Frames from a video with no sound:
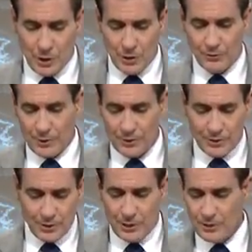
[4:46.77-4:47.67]
to
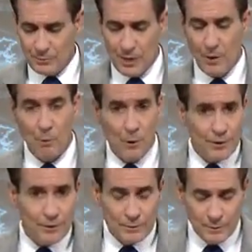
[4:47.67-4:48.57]
authorize detention without
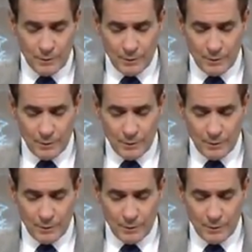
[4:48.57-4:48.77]
warrant